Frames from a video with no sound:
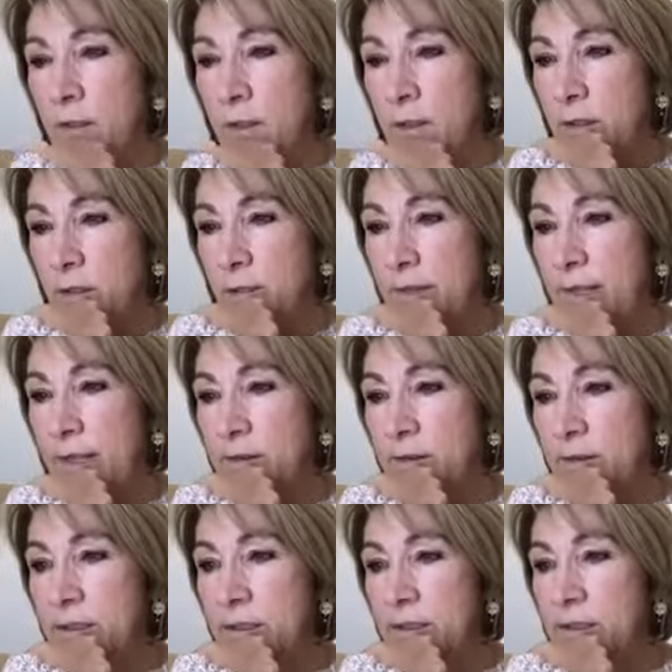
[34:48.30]
Let me get
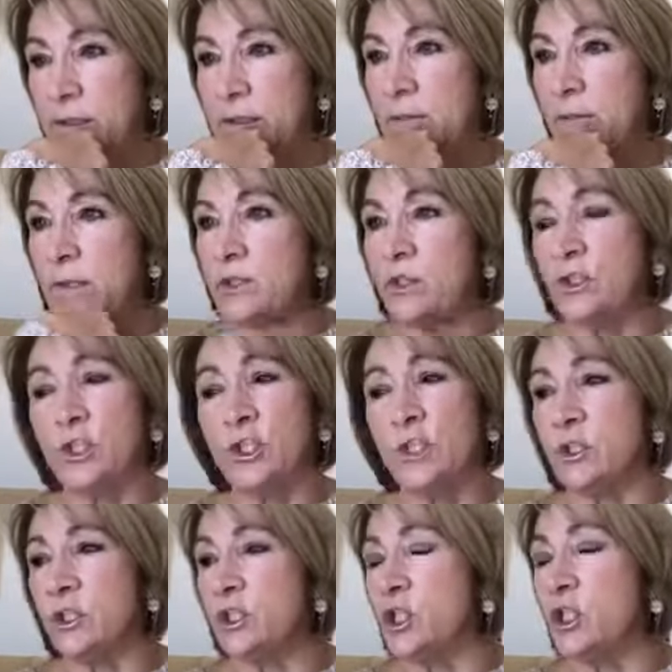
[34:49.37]
see this in Messenger. She
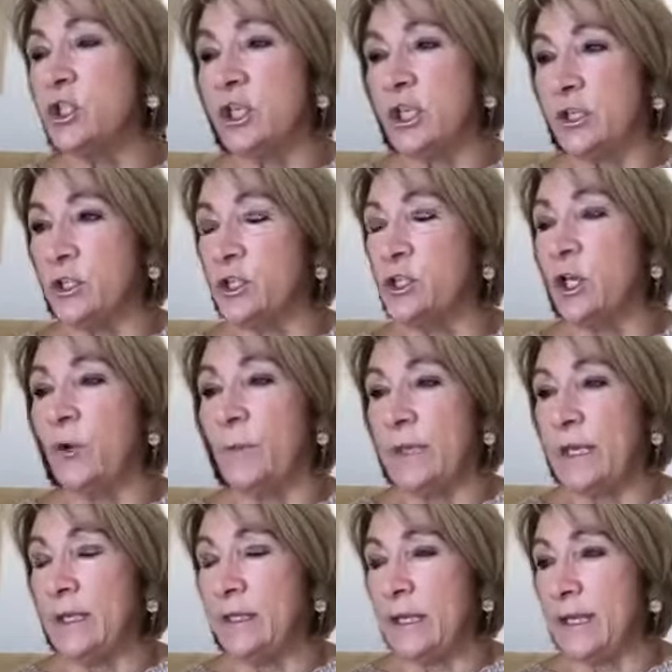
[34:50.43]
had, she shared so
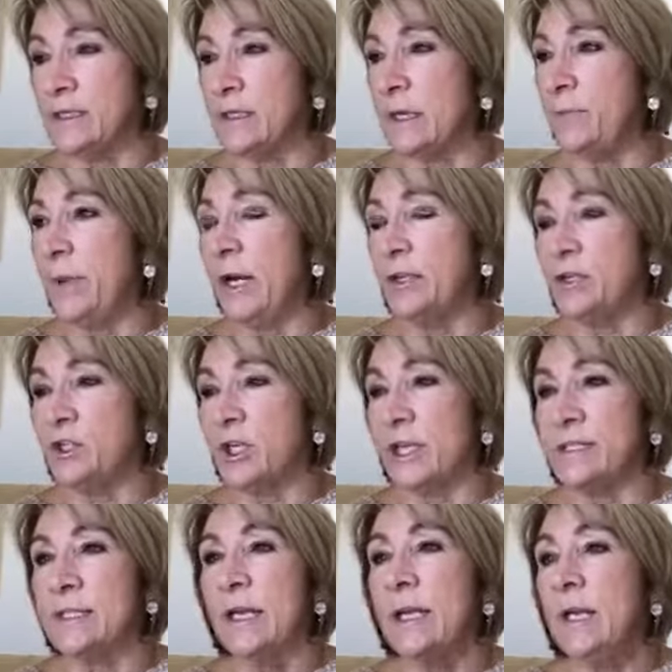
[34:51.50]
many things. I
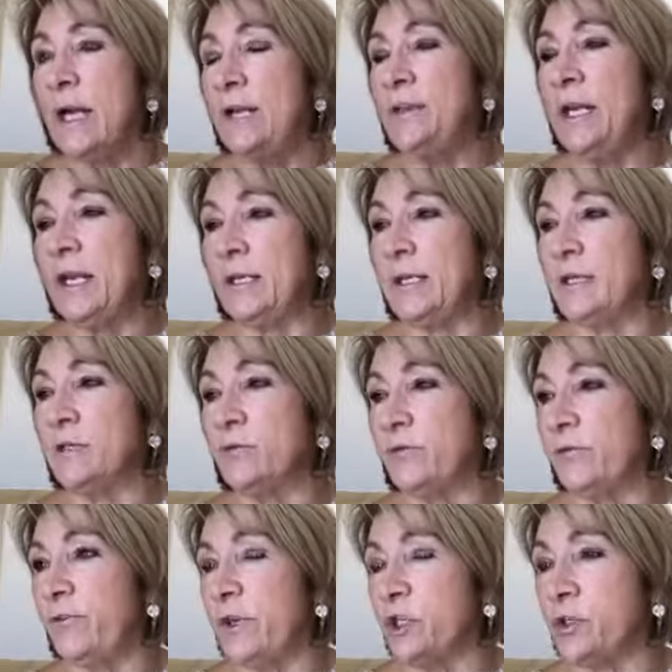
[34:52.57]
apologize. I think I need to
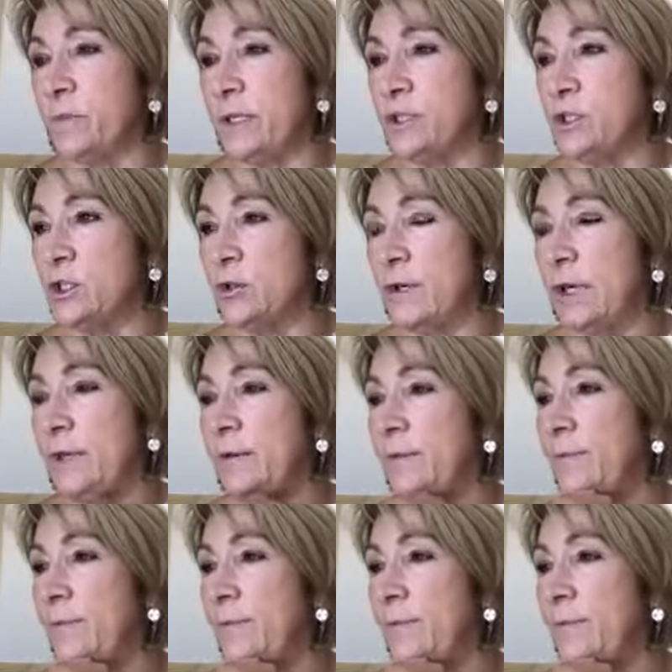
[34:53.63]
refresh my screen.